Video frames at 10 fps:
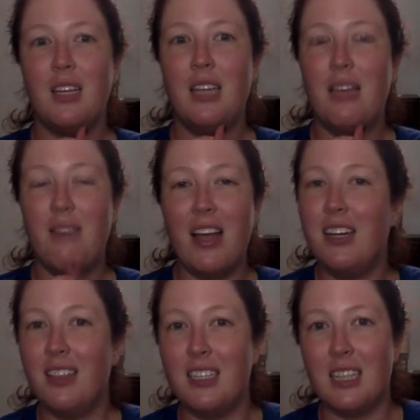If I had
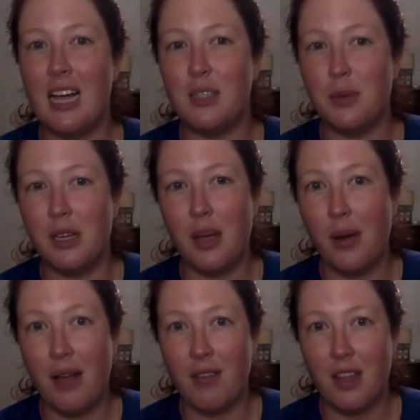done this last week, I would
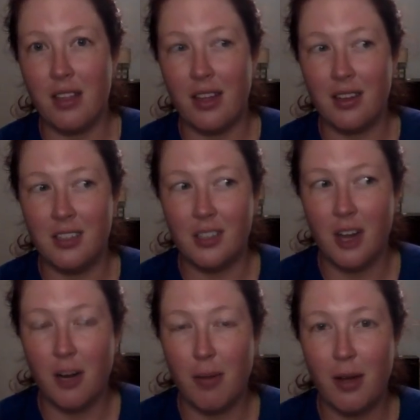have nothing to
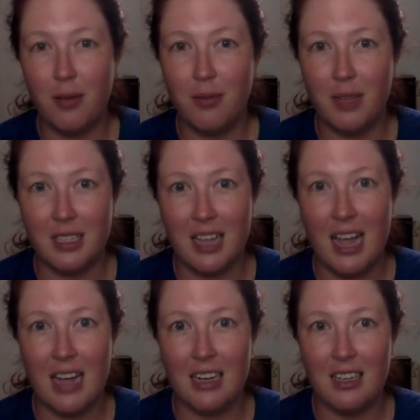talk about because I
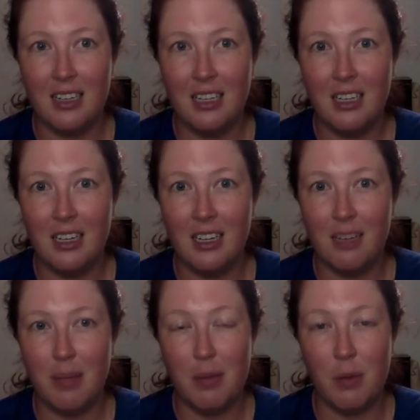had
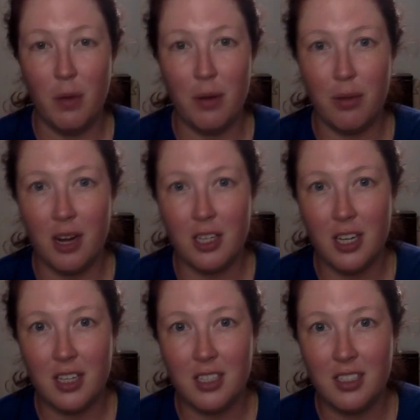maybe one
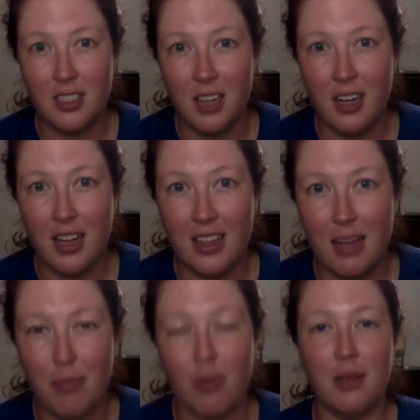project done at
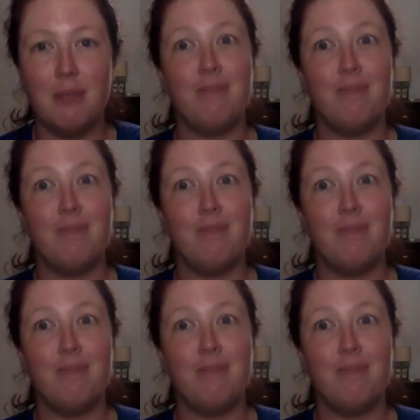that point.